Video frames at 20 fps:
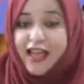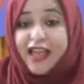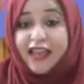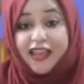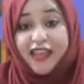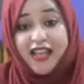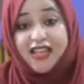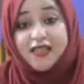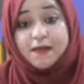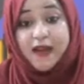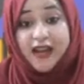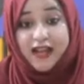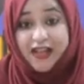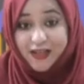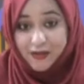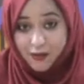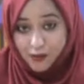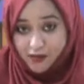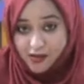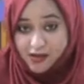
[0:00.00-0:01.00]
Yes, my
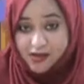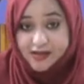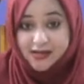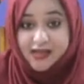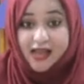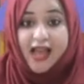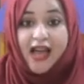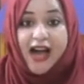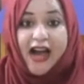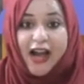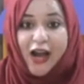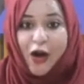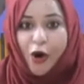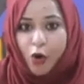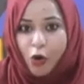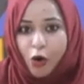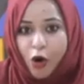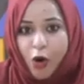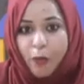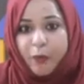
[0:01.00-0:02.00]
dear students, I
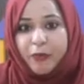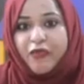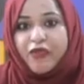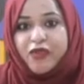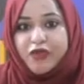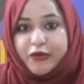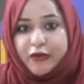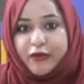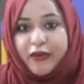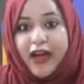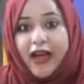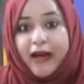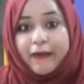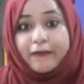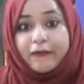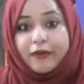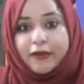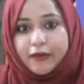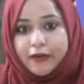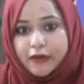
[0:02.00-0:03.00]
hope you
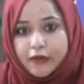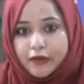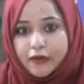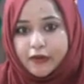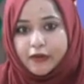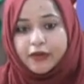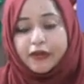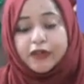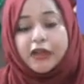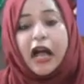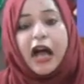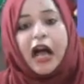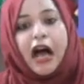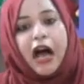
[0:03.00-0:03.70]
have learned